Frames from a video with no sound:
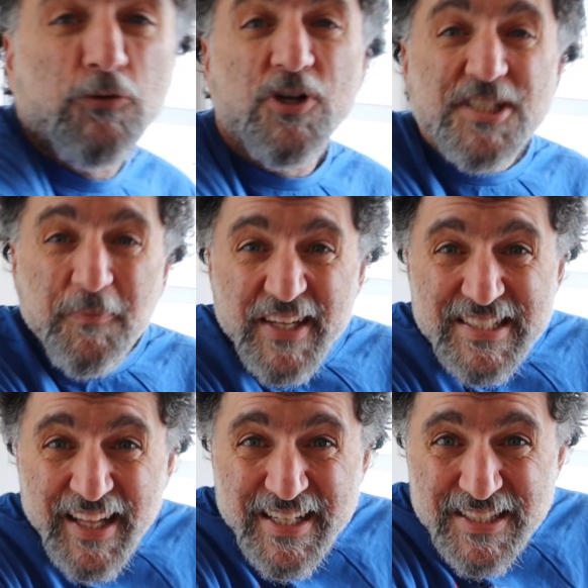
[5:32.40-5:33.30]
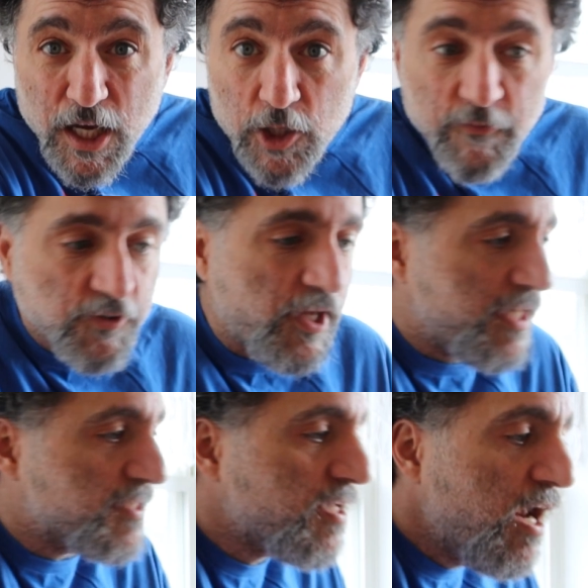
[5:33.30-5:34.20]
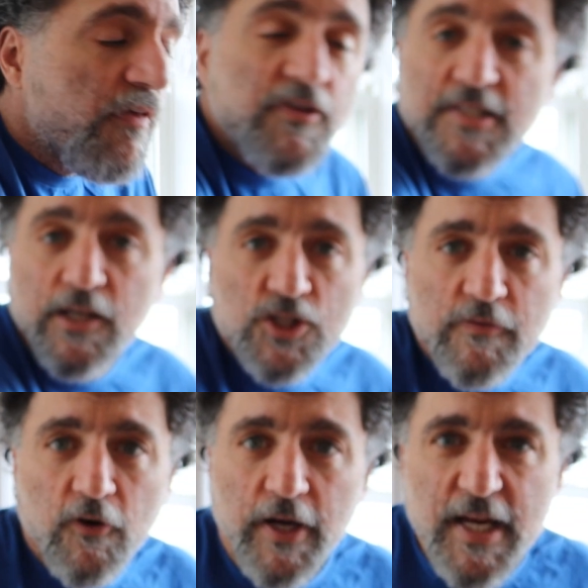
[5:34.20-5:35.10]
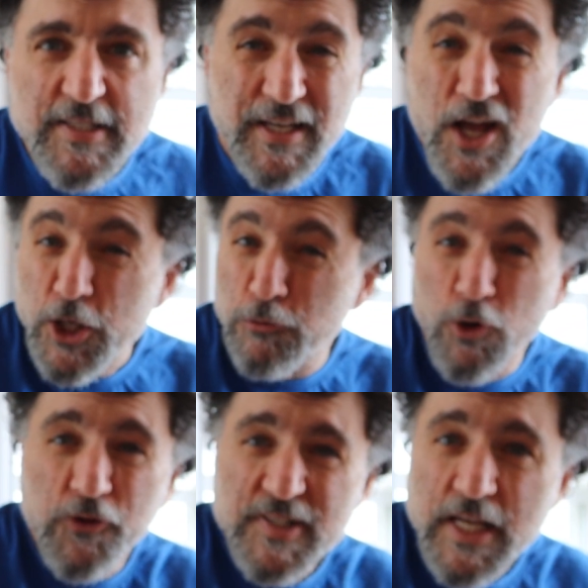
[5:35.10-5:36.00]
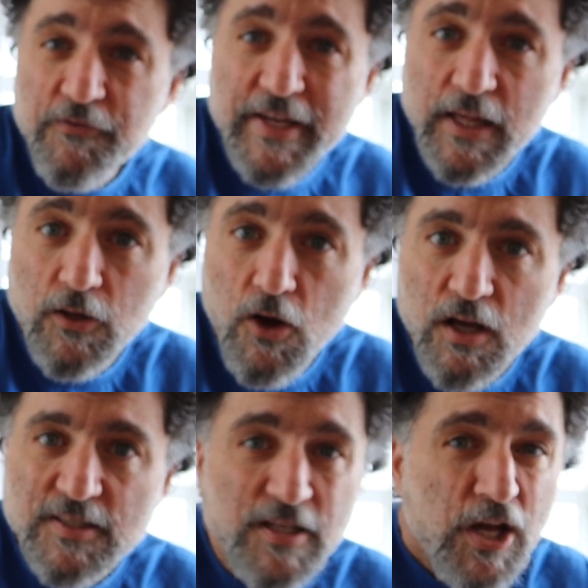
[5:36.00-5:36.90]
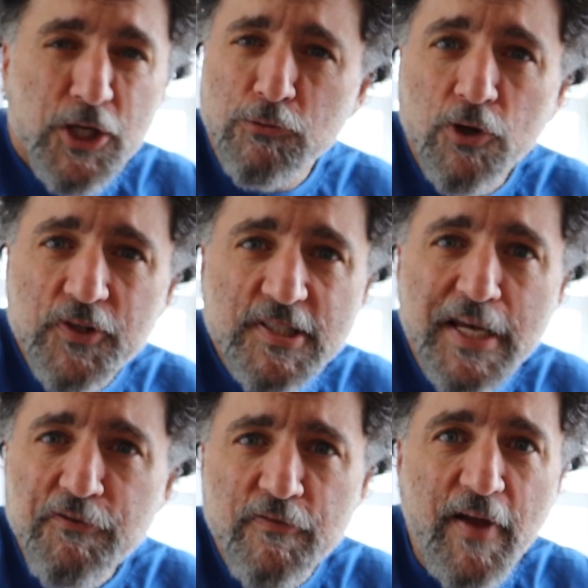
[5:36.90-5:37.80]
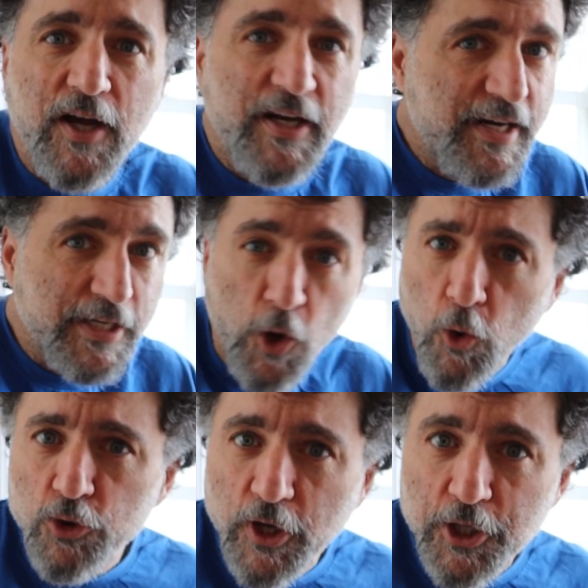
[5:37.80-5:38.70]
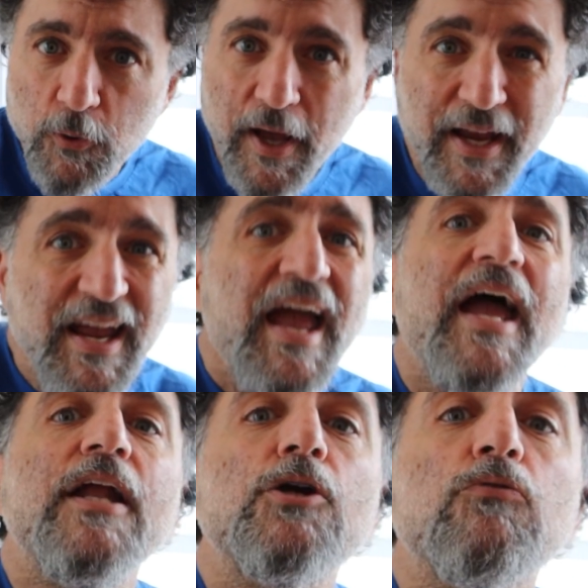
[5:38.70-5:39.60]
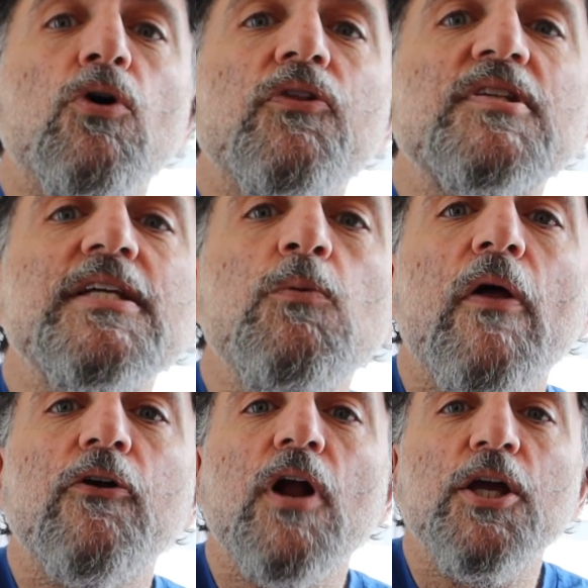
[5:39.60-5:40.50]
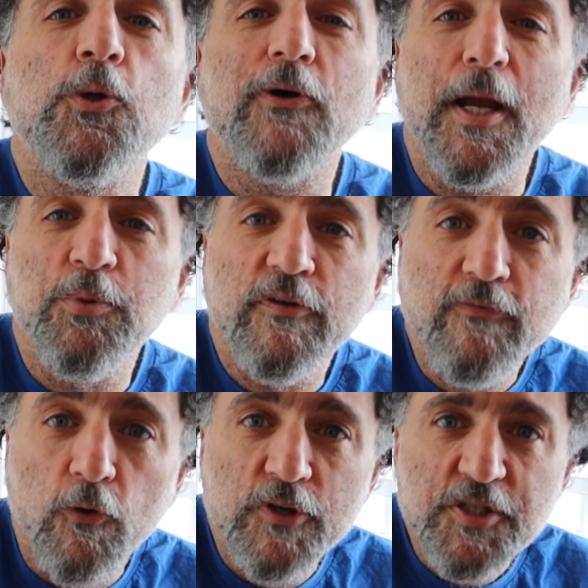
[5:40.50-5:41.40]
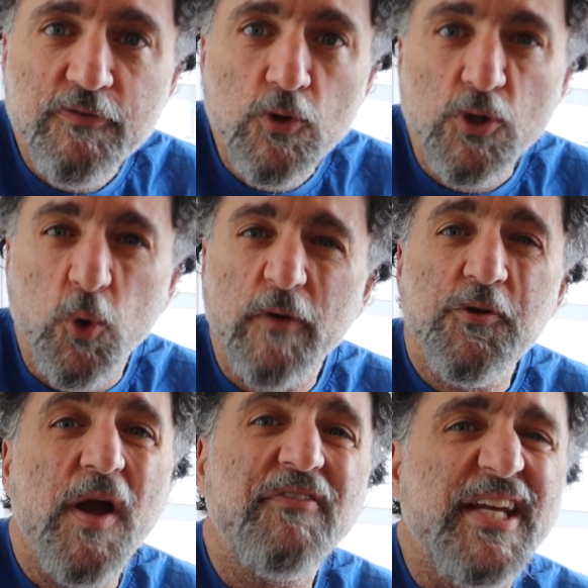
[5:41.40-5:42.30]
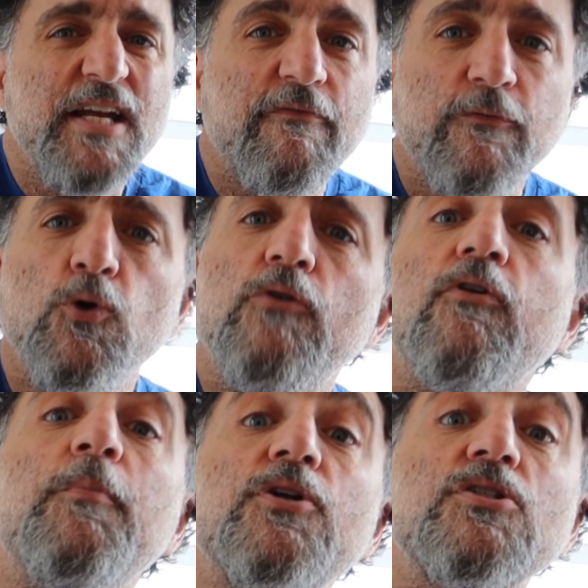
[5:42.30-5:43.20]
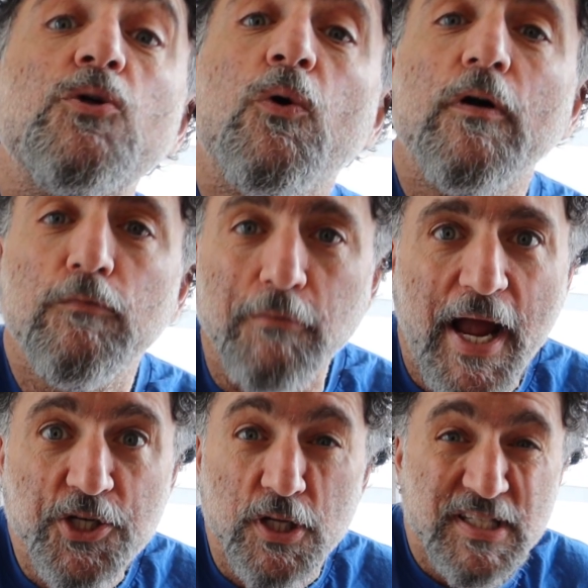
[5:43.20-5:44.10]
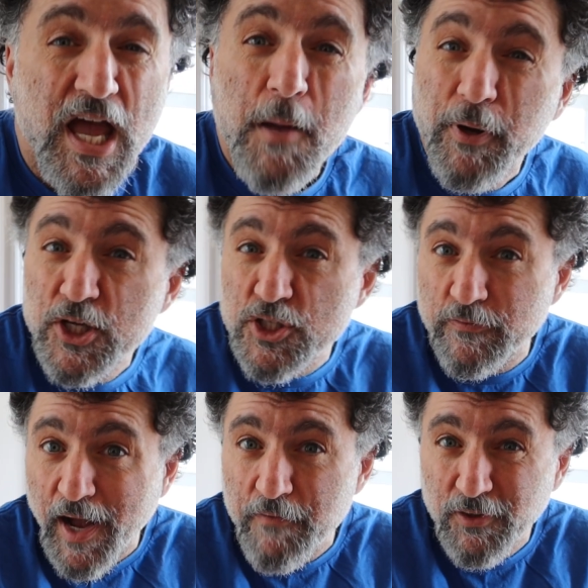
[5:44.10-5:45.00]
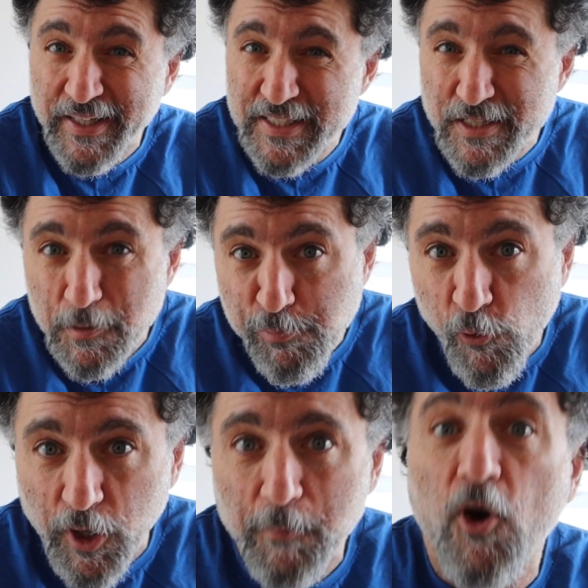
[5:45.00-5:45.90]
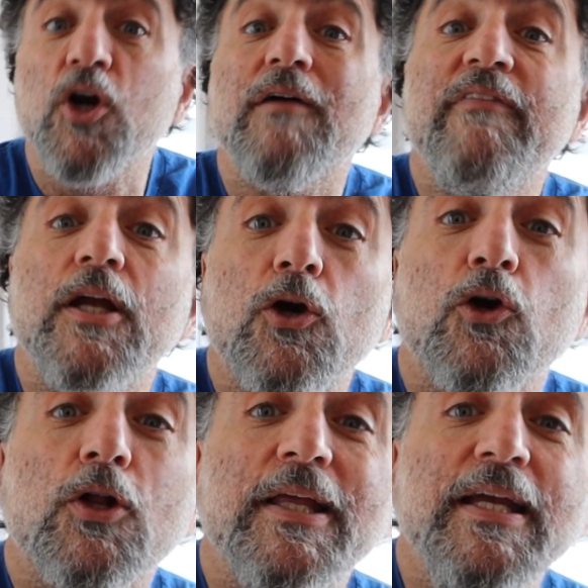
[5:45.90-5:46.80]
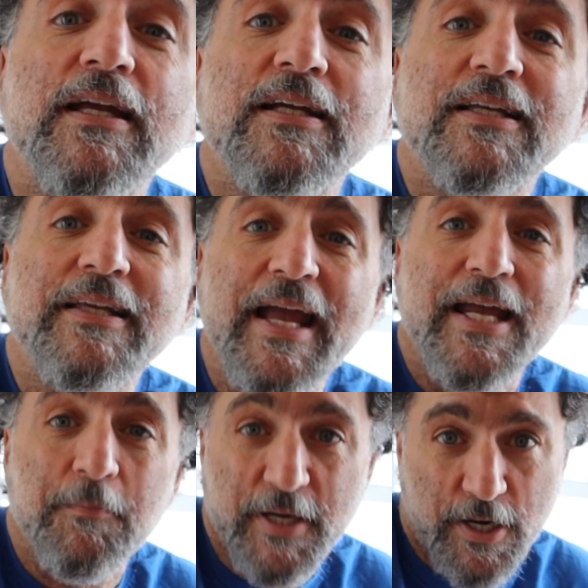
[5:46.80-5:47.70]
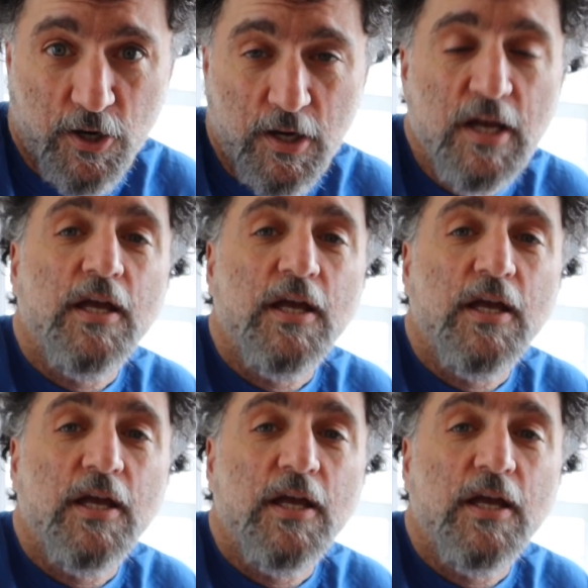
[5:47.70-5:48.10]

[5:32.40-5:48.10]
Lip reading: to roll some of these nice, colorful dice. The skills are very easy. You roll to see if you get lost, you roll to see if you found any gold on your way, and you roll to see whether or not you were able to forage food or if you have to eat food from your store of rations, because survival is an important part of the early game here.